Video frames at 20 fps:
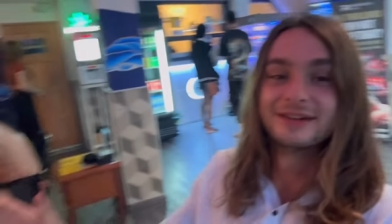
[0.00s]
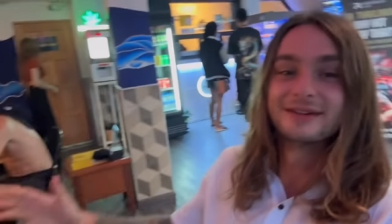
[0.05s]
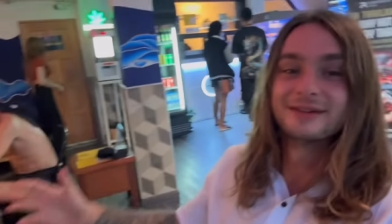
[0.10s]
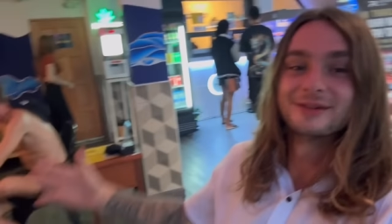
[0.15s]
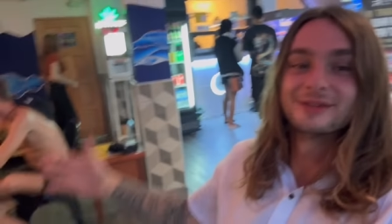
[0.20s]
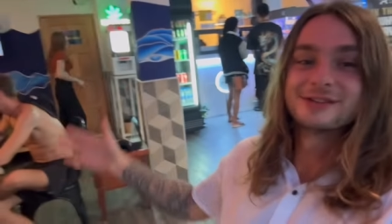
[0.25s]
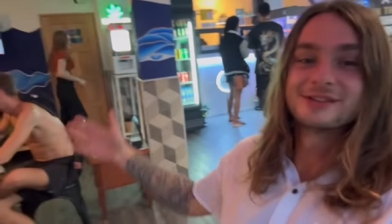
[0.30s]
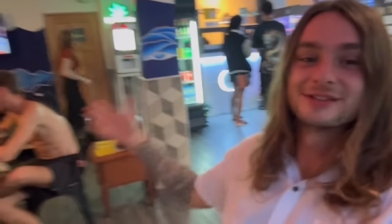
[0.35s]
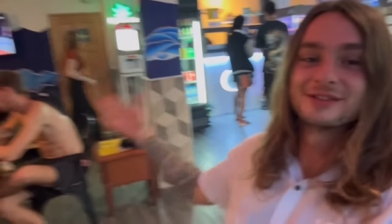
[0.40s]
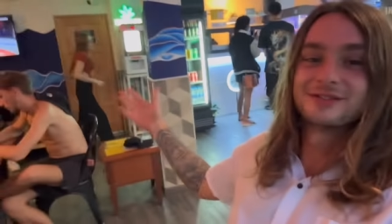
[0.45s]

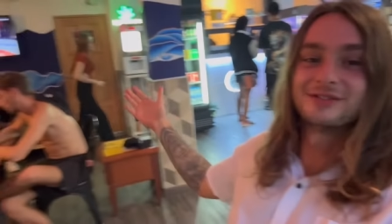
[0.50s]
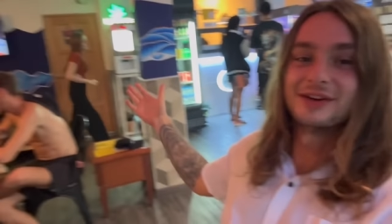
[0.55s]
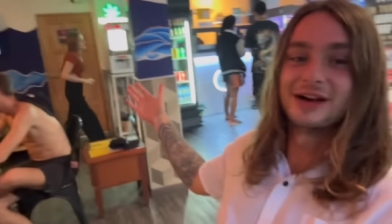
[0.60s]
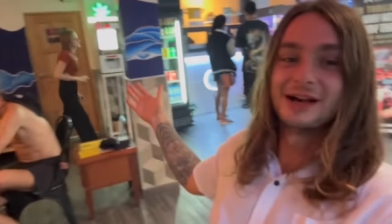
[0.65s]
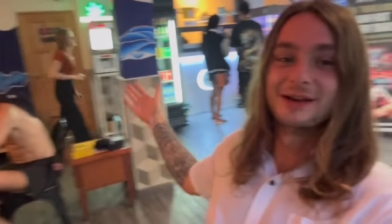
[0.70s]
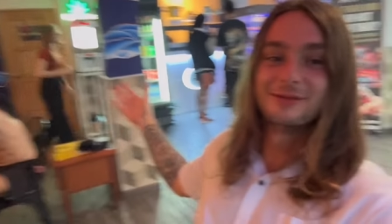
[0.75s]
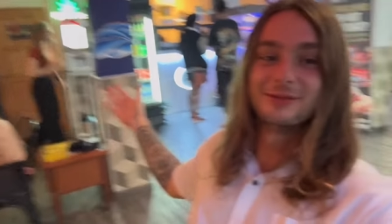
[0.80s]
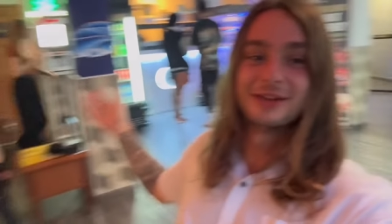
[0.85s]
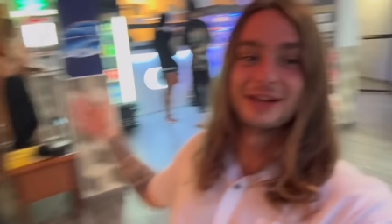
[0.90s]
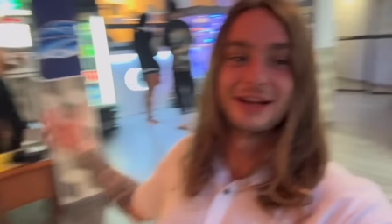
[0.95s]
We're just
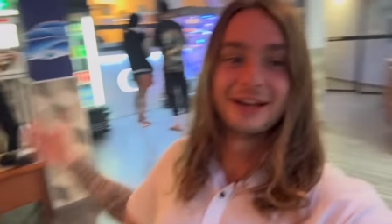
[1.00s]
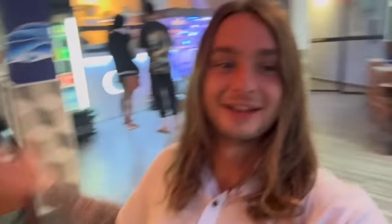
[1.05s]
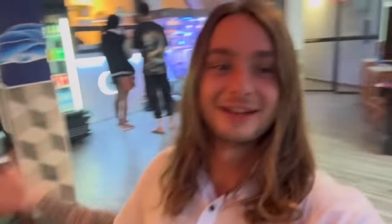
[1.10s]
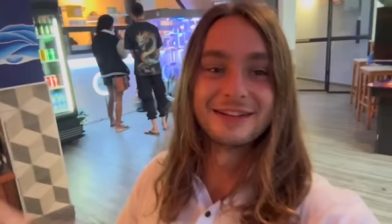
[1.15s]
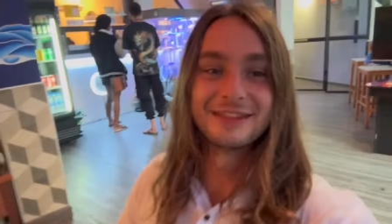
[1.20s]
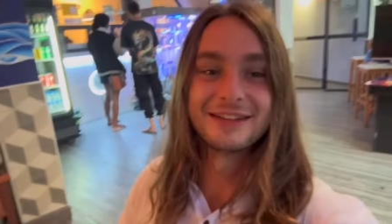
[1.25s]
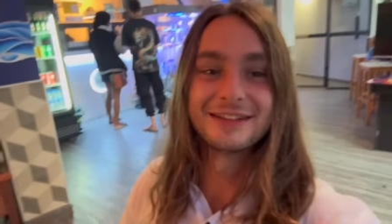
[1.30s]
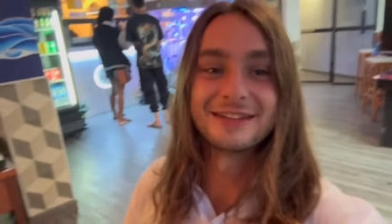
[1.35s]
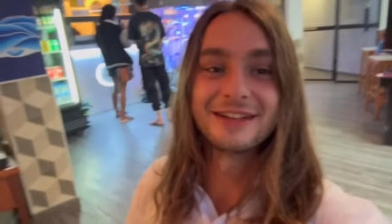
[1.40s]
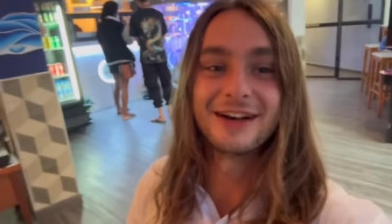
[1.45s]
vibing out
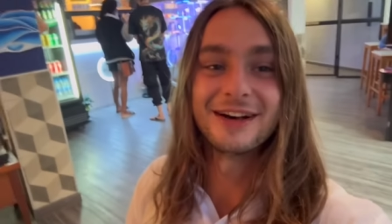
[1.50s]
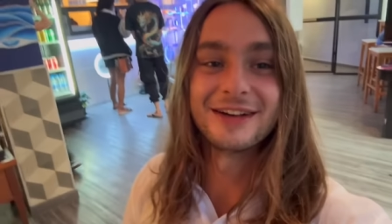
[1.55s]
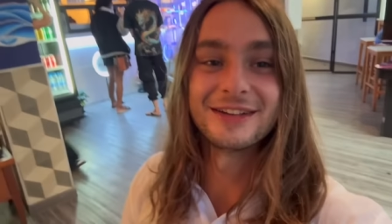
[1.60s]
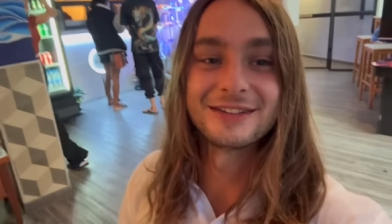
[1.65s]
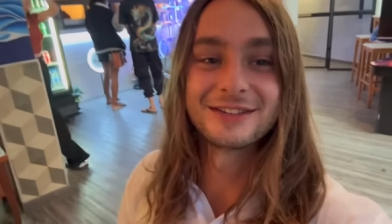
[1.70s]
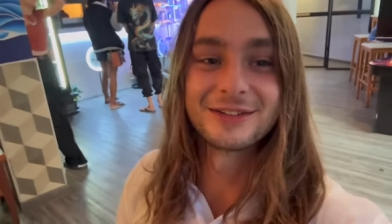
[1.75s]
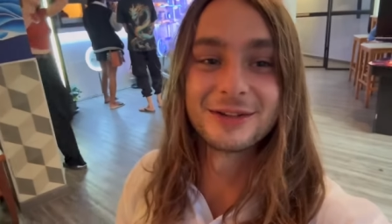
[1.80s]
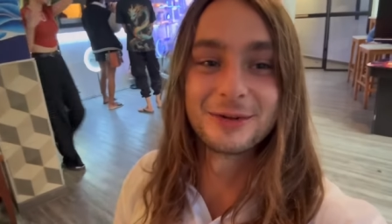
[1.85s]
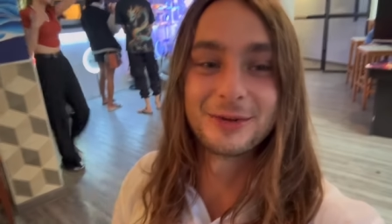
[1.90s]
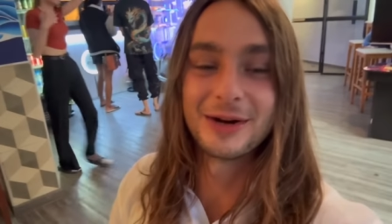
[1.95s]
at this
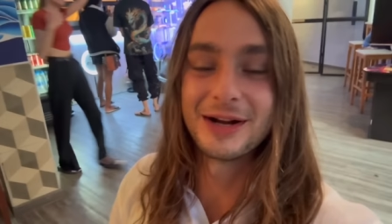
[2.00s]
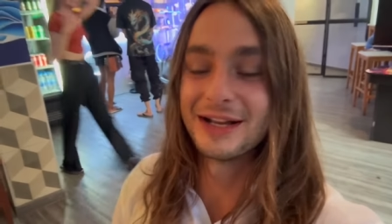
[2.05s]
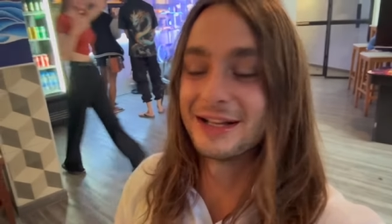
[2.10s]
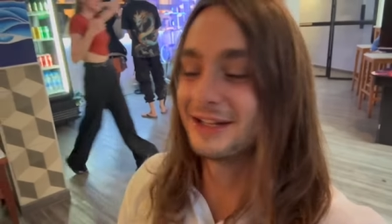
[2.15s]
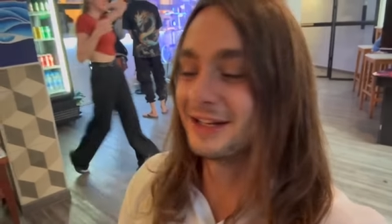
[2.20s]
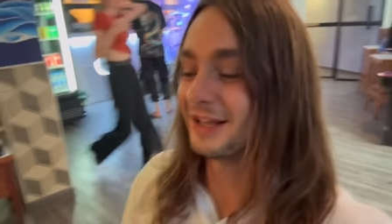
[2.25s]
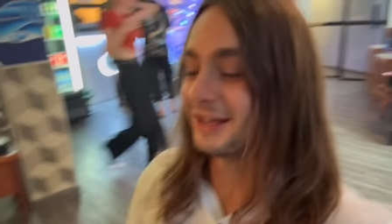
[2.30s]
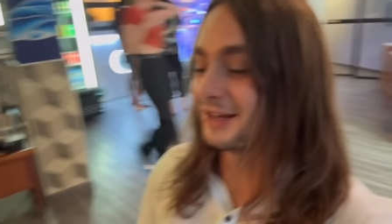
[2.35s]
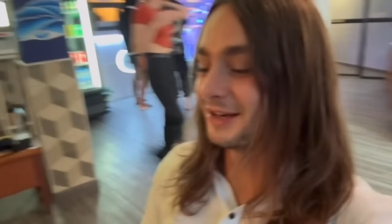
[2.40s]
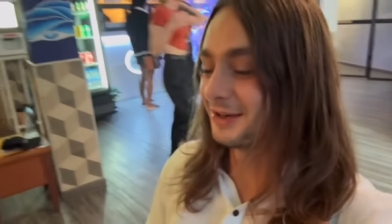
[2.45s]
hostel
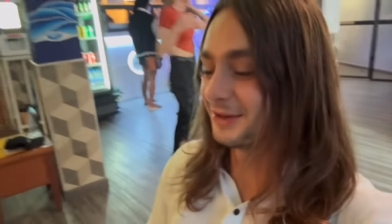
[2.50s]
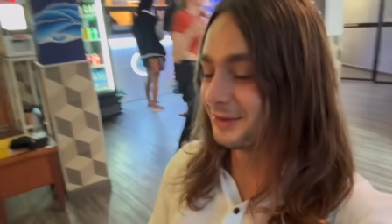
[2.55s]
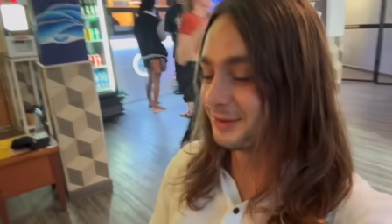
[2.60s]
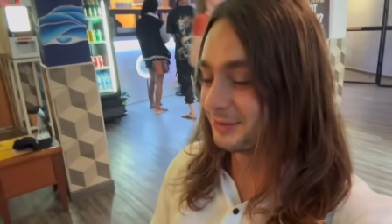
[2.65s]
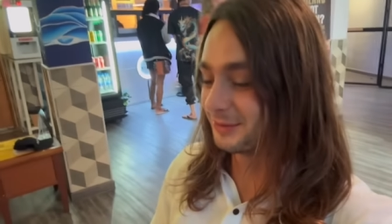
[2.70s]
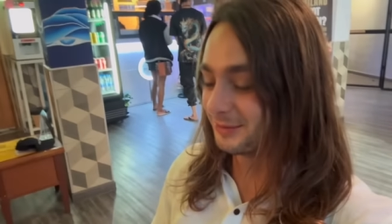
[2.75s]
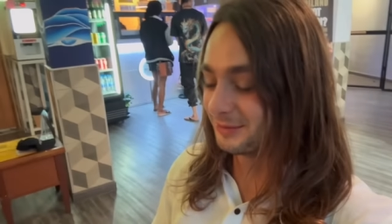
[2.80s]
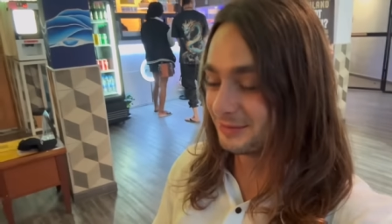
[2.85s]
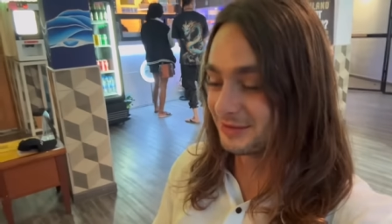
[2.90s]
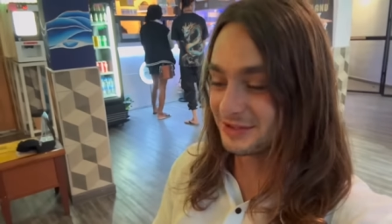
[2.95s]
right now.
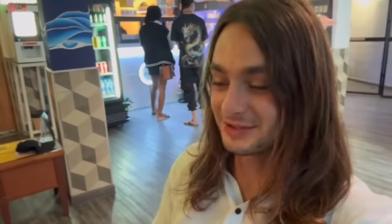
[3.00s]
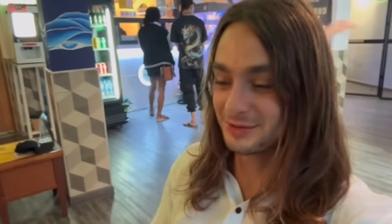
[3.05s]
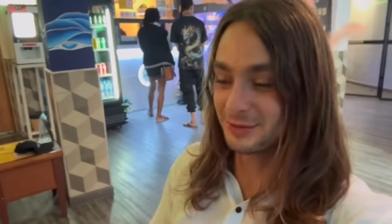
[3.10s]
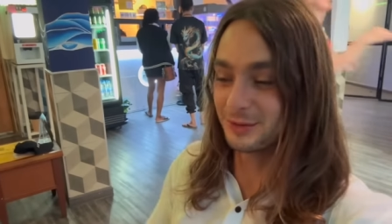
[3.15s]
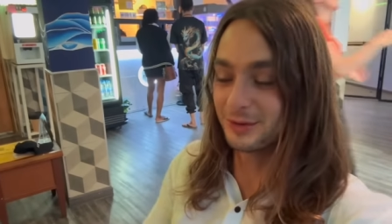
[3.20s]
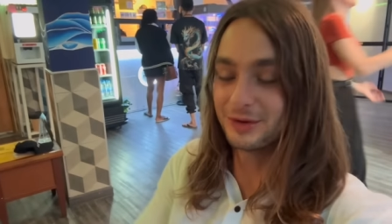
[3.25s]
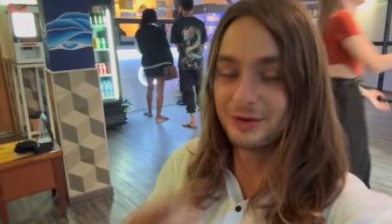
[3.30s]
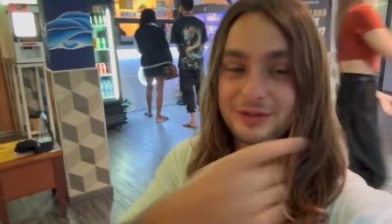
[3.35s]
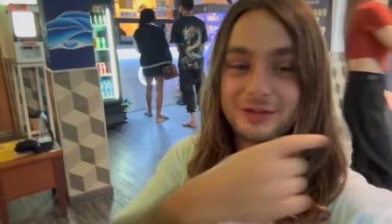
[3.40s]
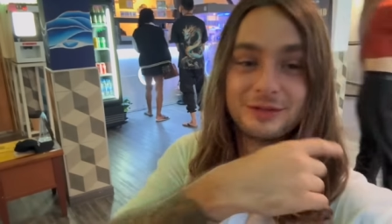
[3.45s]
Just
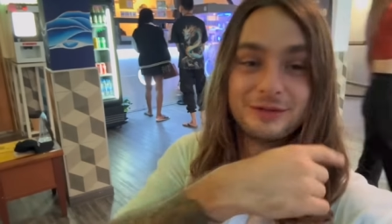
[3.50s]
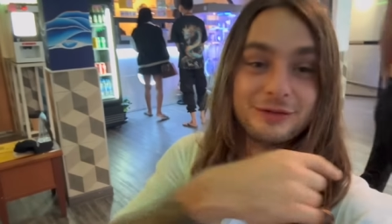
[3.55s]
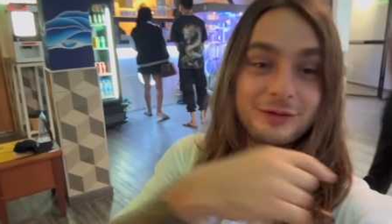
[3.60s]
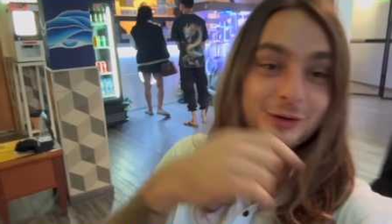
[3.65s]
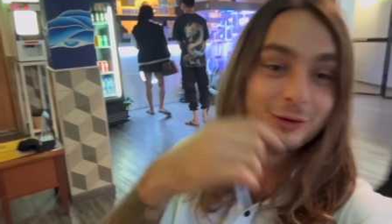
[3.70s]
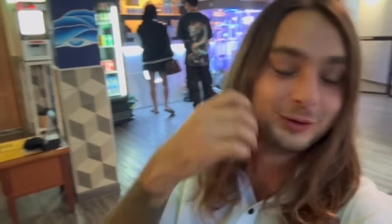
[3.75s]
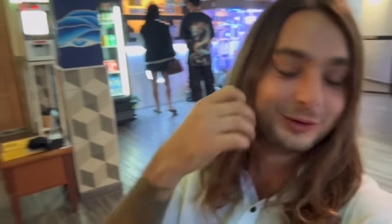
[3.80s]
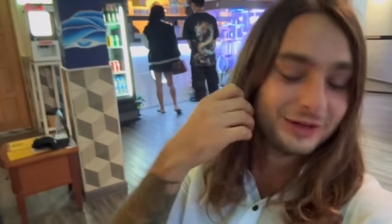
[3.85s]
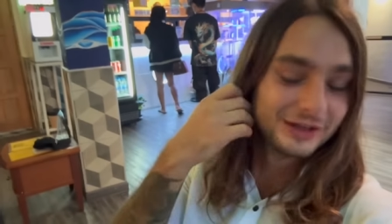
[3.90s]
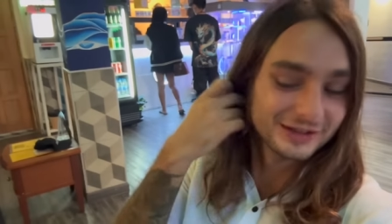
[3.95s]
ordered some
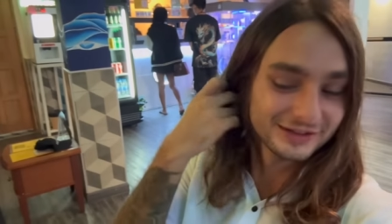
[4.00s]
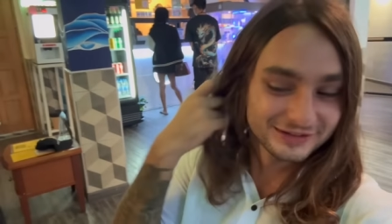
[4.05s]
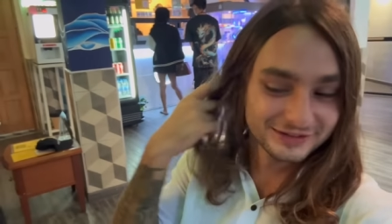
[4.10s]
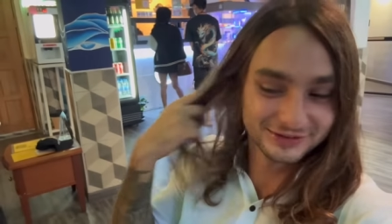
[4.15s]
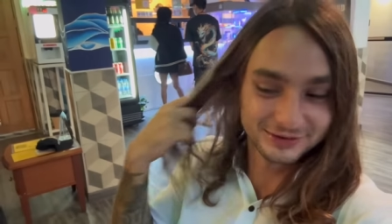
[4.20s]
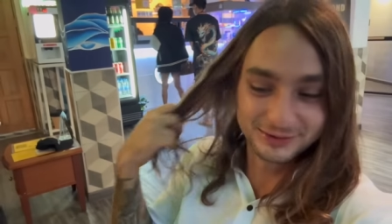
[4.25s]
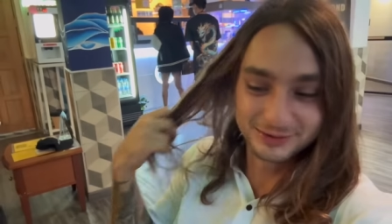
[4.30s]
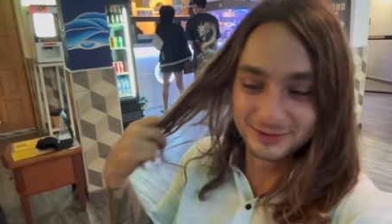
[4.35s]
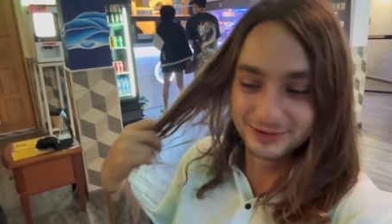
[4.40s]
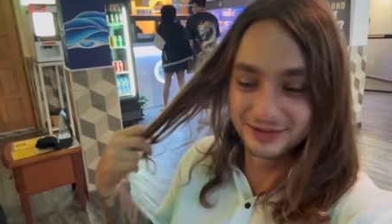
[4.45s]
food next
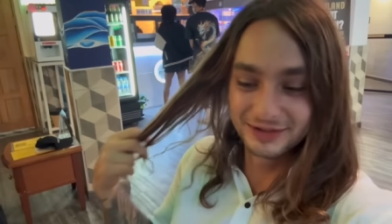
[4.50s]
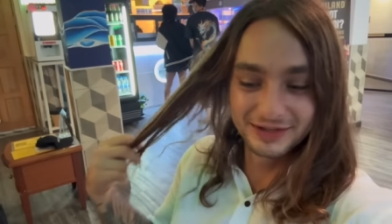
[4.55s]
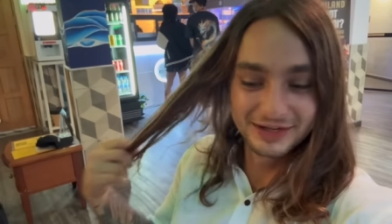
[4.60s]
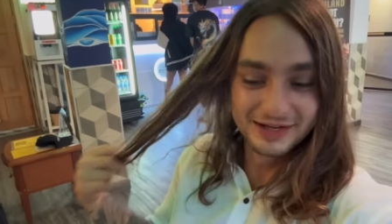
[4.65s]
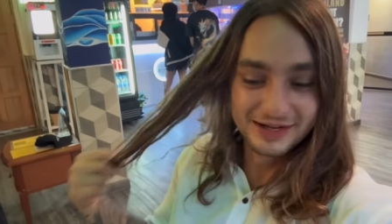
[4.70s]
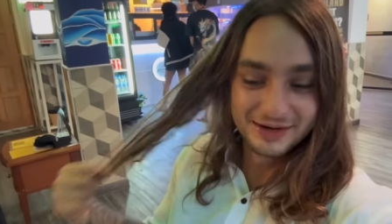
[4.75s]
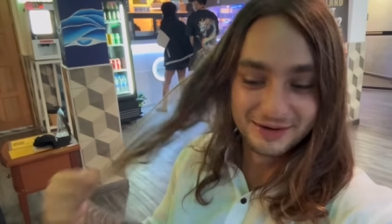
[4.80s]
door.